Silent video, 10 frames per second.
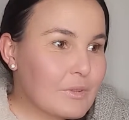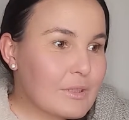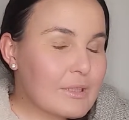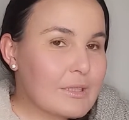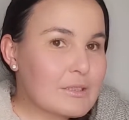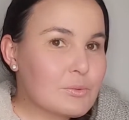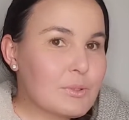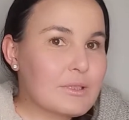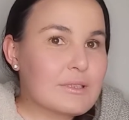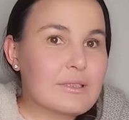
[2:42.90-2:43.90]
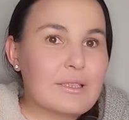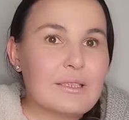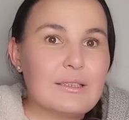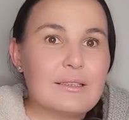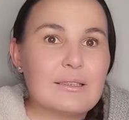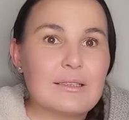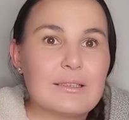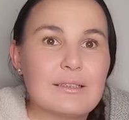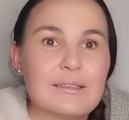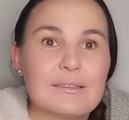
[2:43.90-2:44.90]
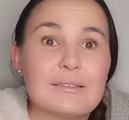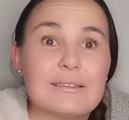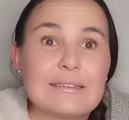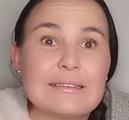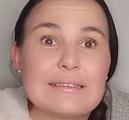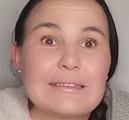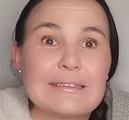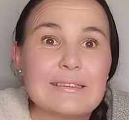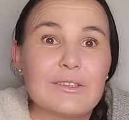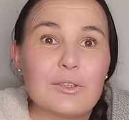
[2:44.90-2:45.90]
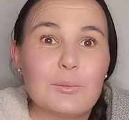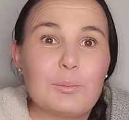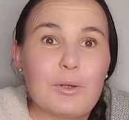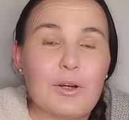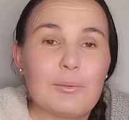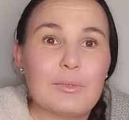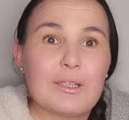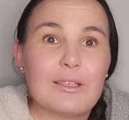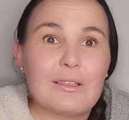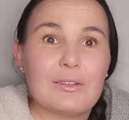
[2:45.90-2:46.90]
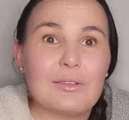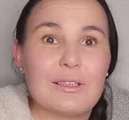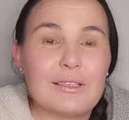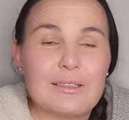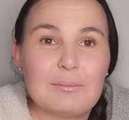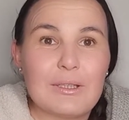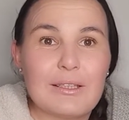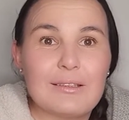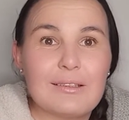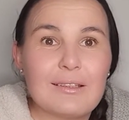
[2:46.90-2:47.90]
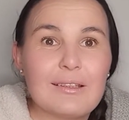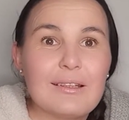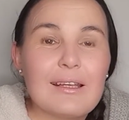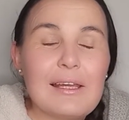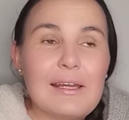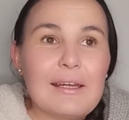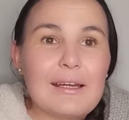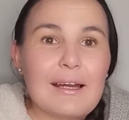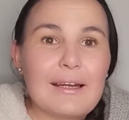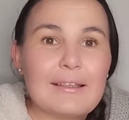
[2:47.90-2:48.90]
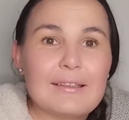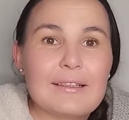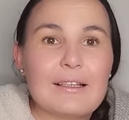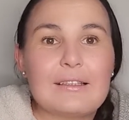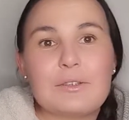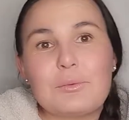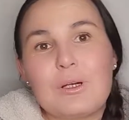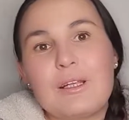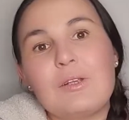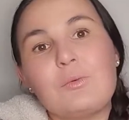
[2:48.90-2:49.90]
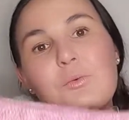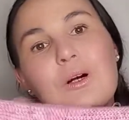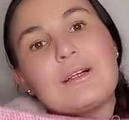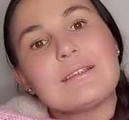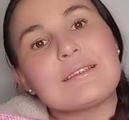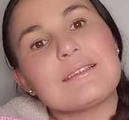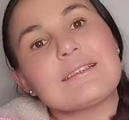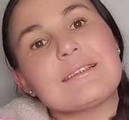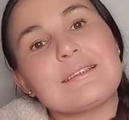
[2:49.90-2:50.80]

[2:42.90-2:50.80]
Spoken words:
This was in the 2-ply merino linen blend, and the colorway was